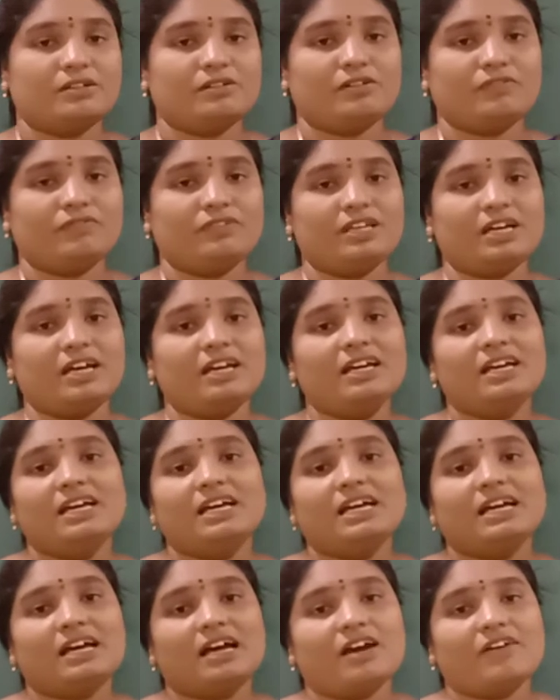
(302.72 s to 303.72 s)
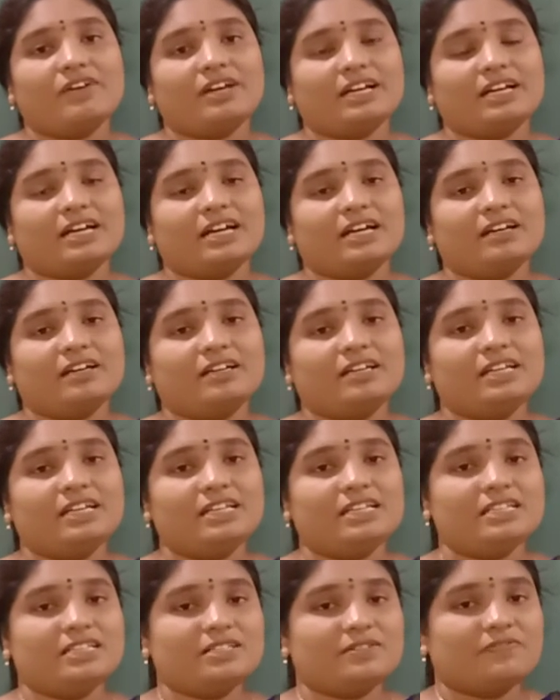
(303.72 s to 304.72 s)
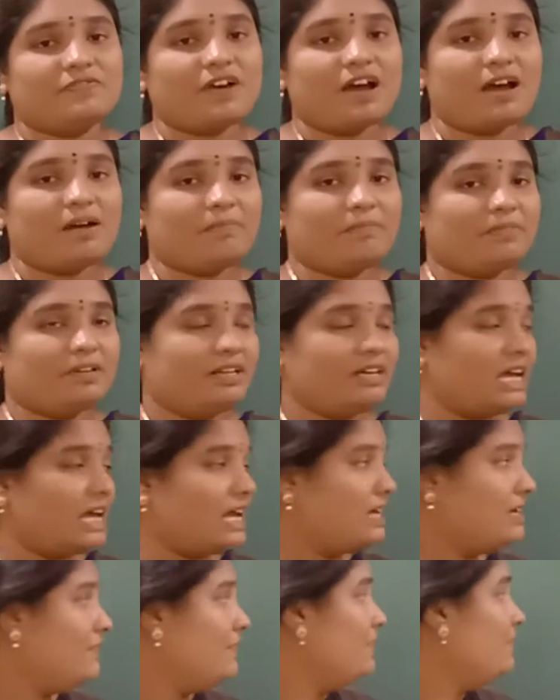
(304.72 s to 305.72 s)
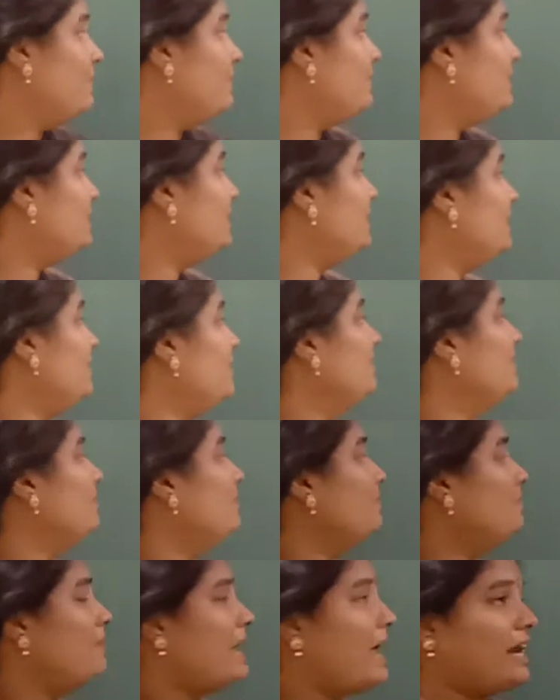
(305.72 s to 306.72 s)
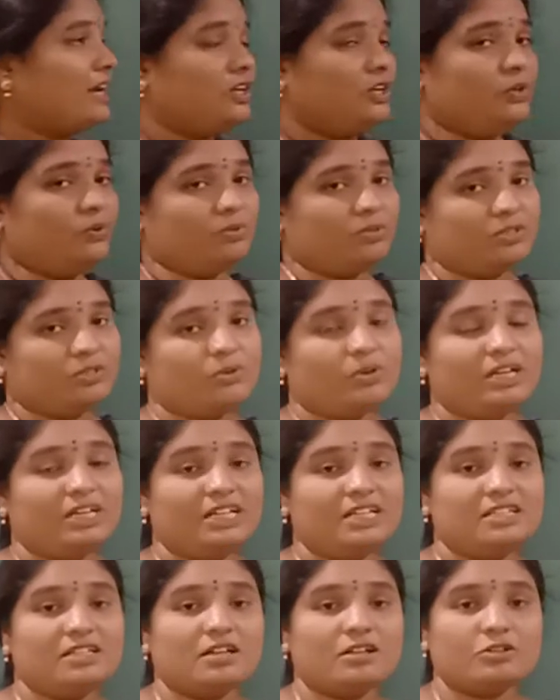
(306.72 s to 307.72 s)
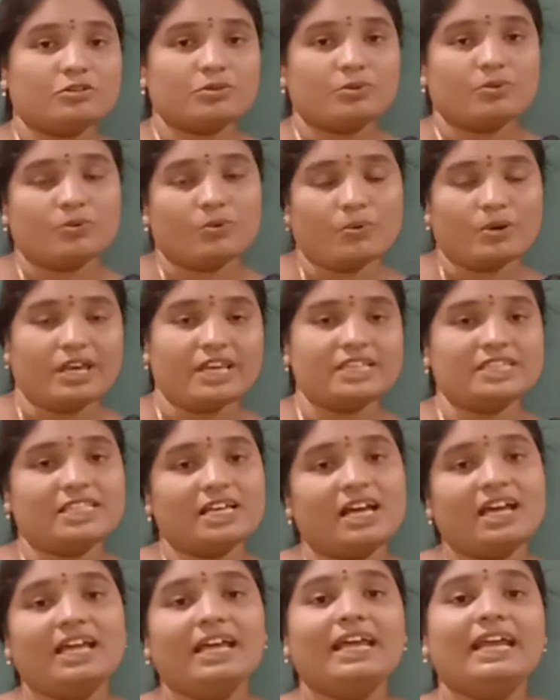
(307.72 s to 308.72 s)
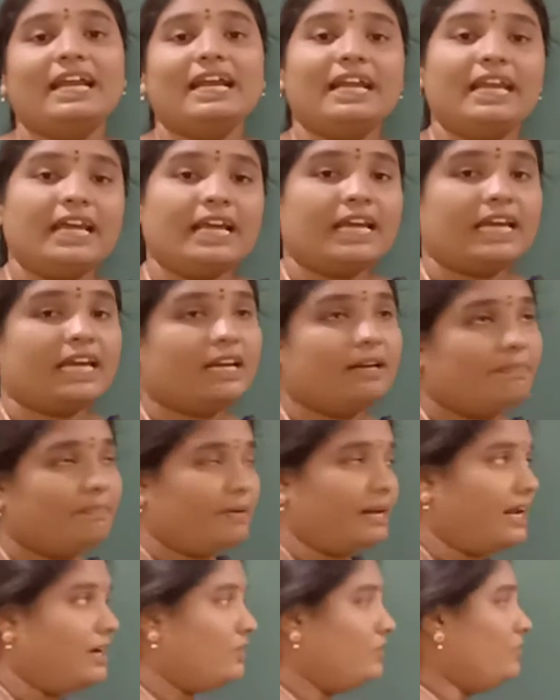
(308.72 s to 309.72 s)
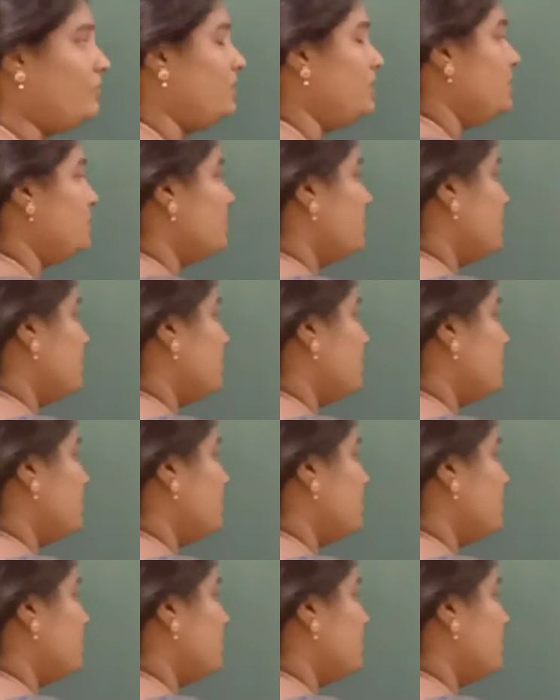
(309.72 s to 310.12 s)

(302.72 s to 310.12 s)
of our country is formed with plateaus. So it is also known as the Deccan Plateau. It is